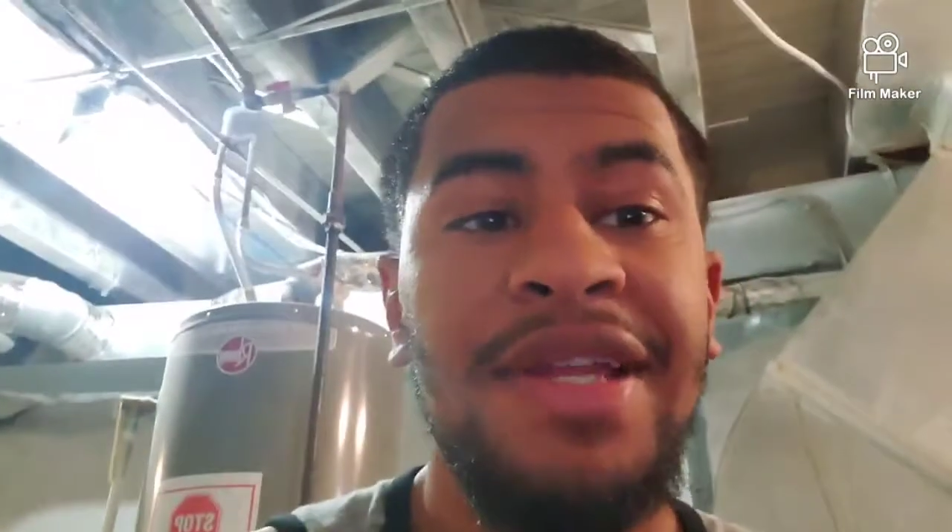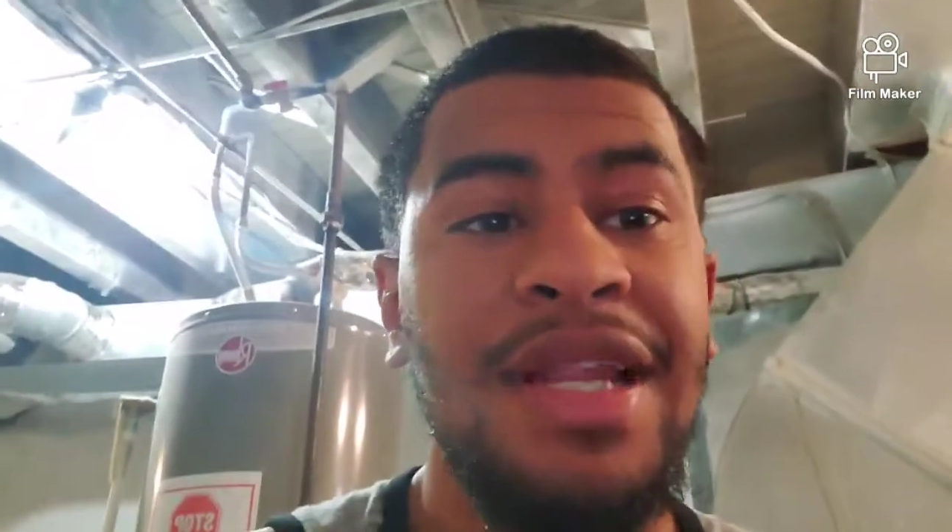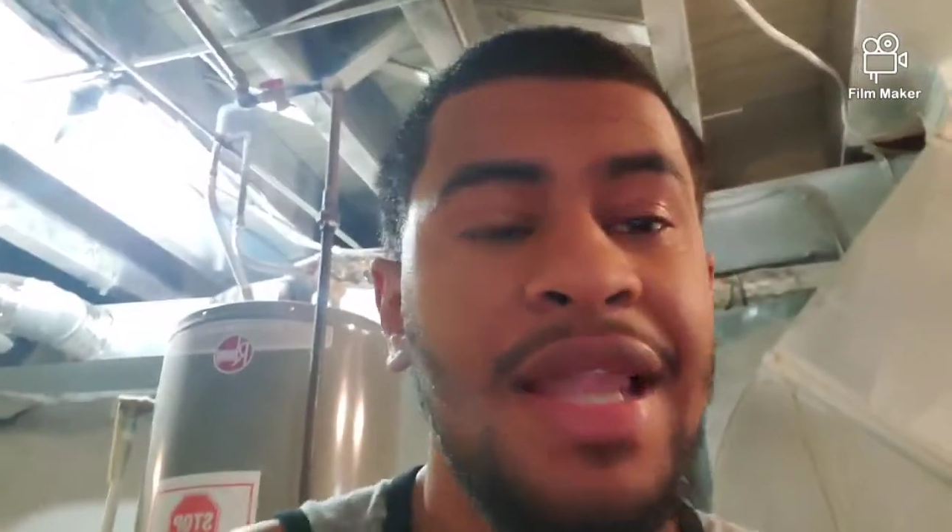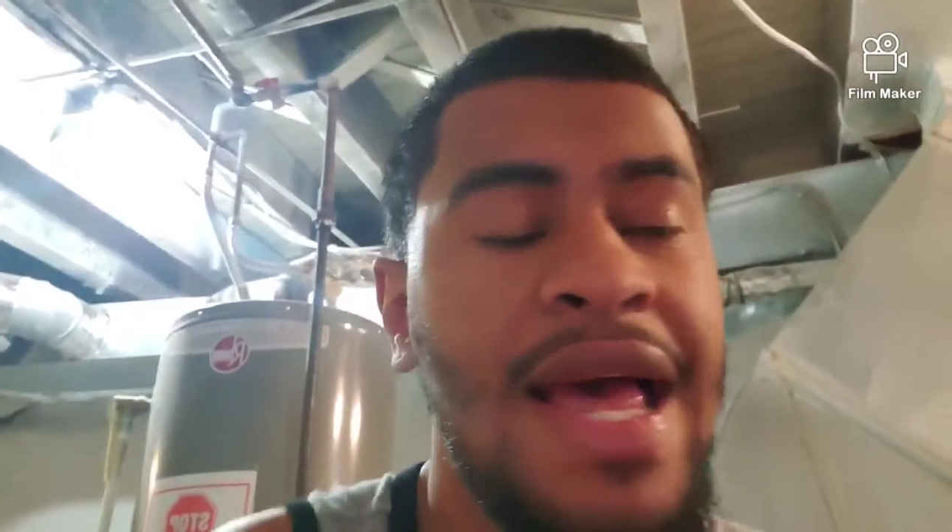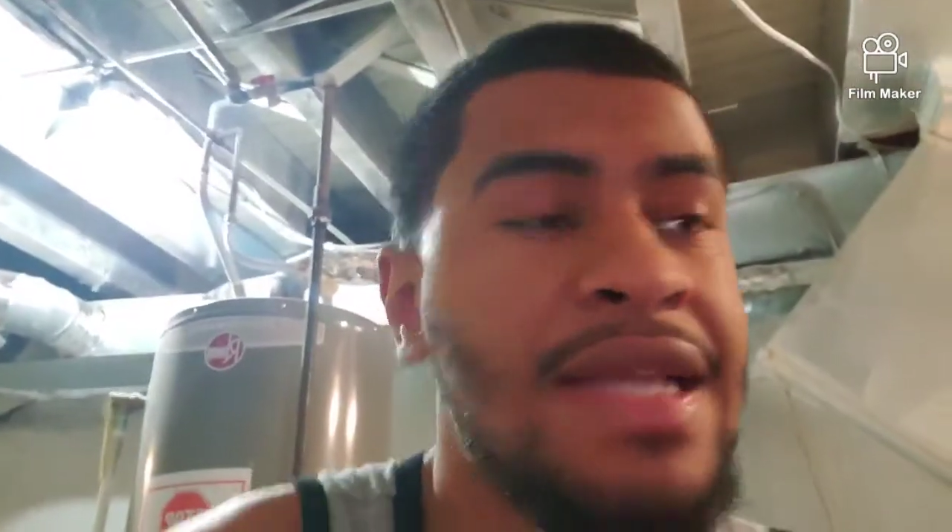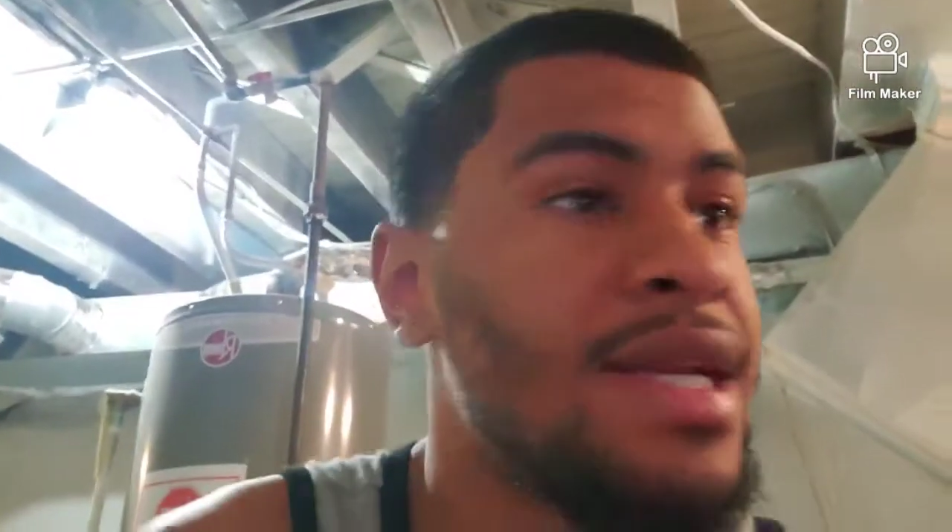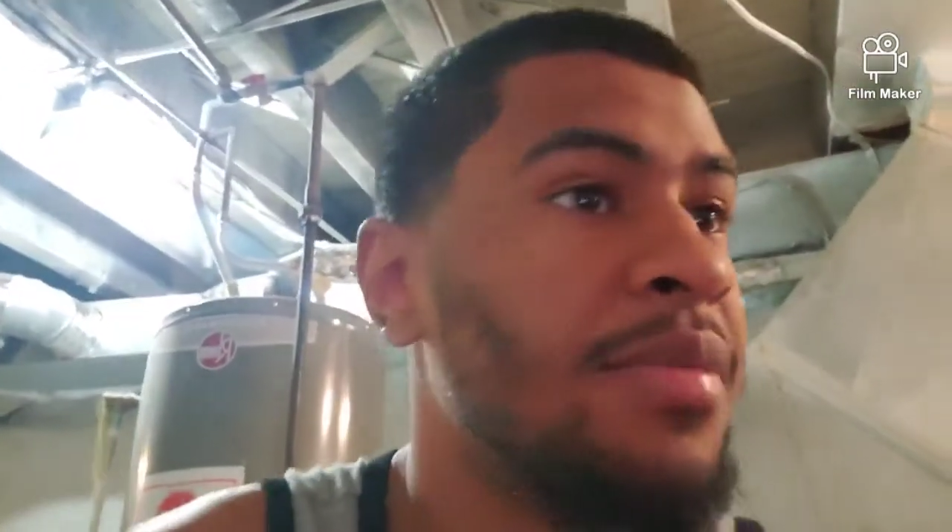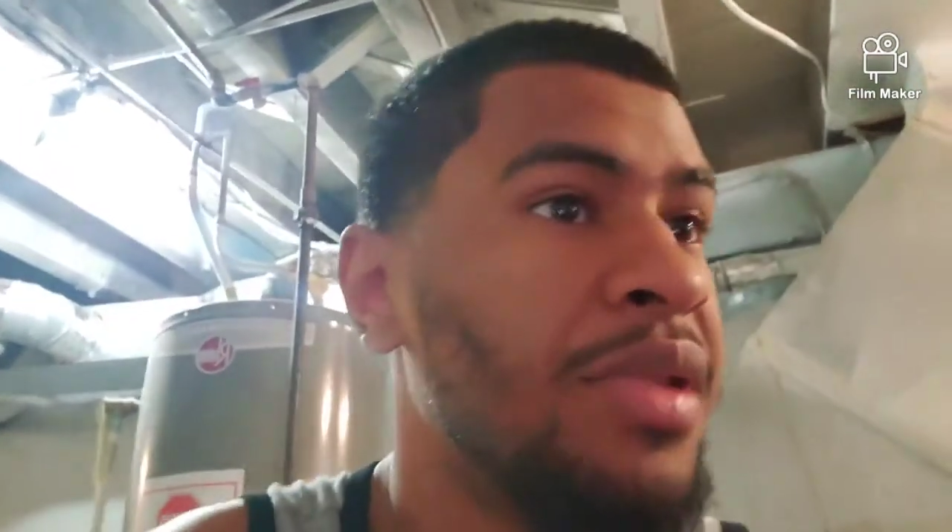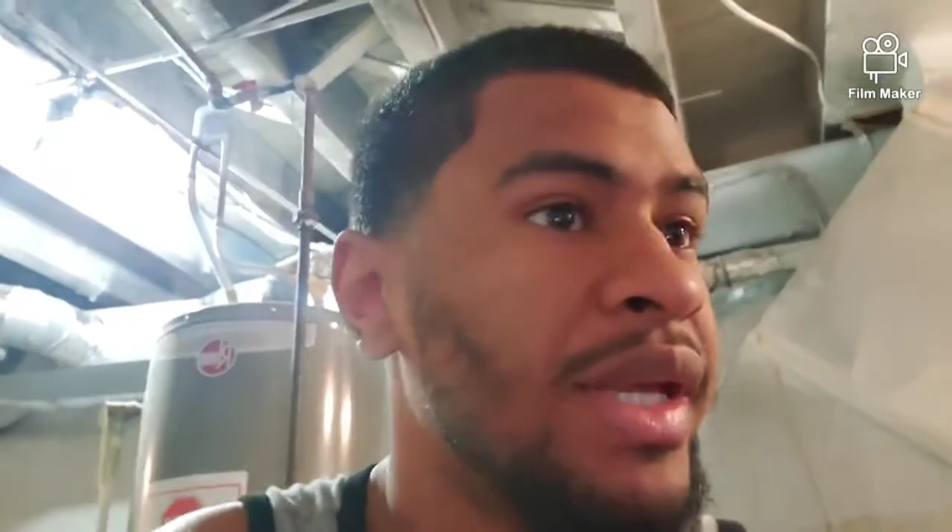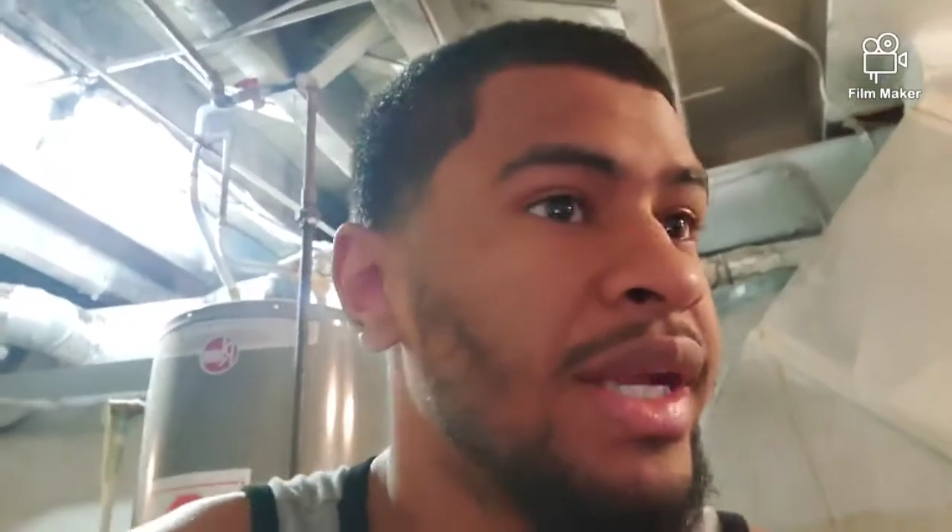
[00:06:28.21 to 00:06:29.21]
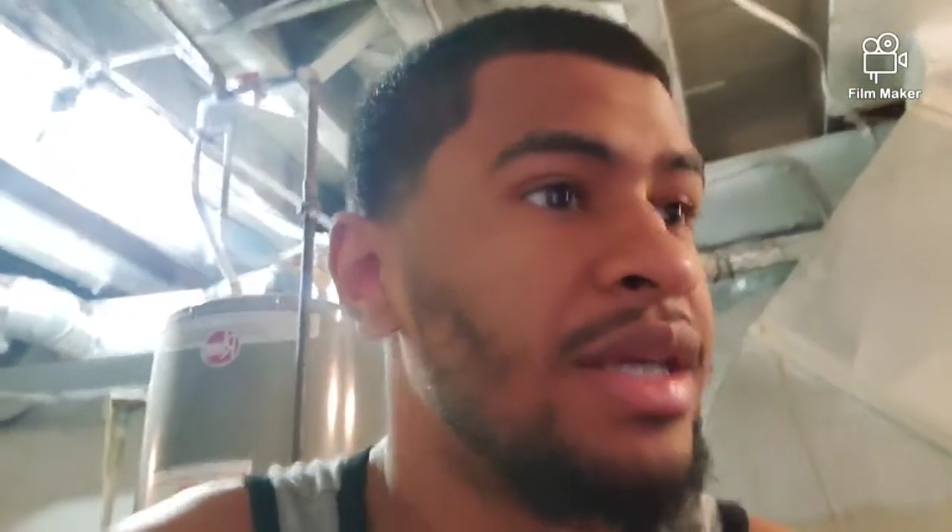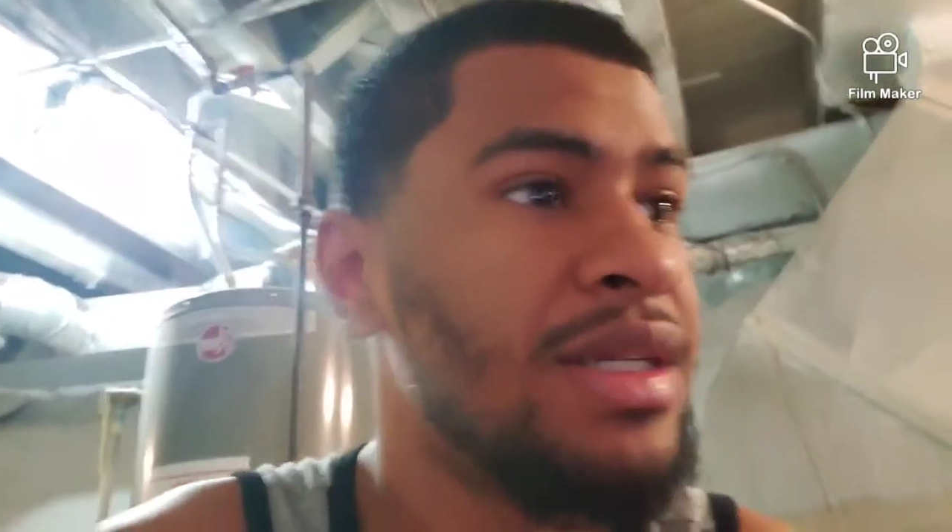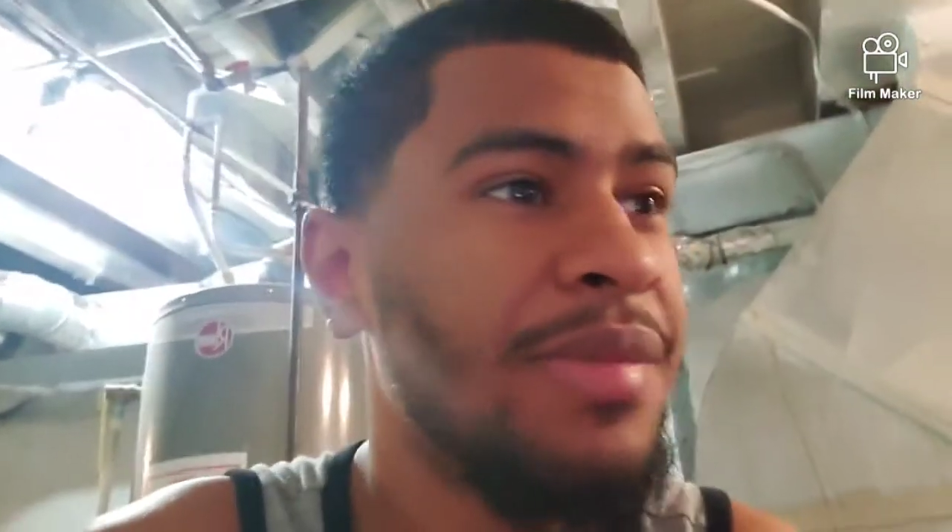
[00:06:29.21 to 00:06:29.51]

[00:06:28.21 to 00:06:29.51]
in the last couple of years.